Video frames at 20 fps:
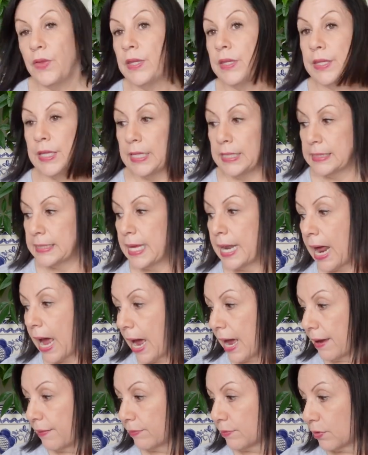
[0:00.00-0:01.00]
the things that
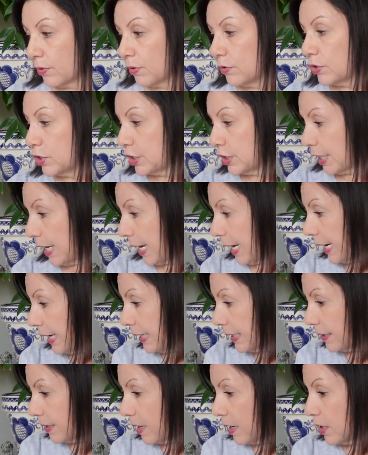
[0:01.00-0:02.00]
I've
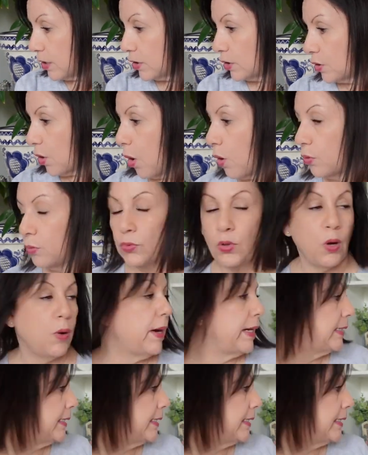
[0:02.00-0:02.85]
crocheted. So, oh no, I